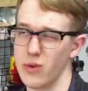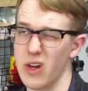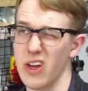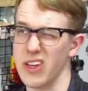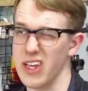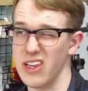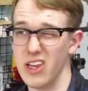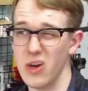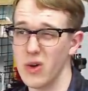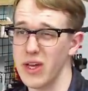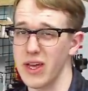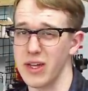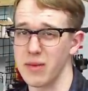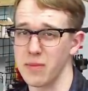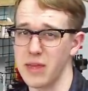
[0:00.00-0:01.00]
uh, yellow
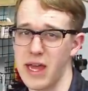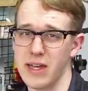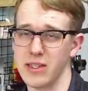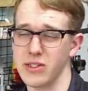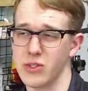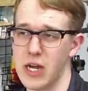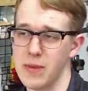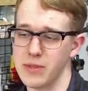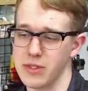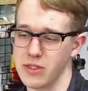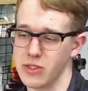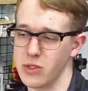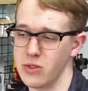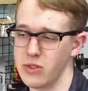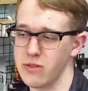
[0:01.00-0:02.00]
and black stripes on the
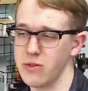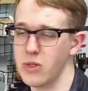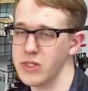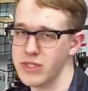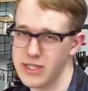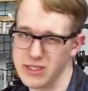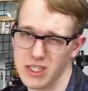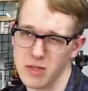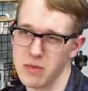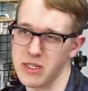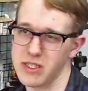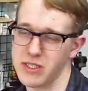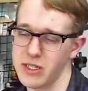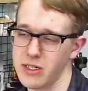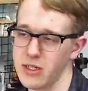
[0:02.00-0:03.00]
shoulder, of course that's going to be
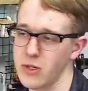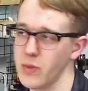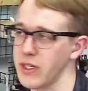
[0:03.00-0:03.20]
a sticker.